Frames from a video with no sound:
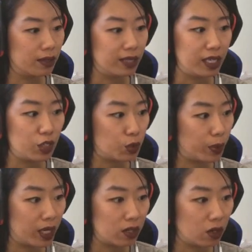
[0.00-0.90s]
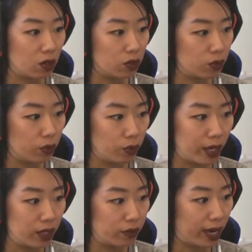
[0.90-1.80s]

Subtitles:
Knees bent all the way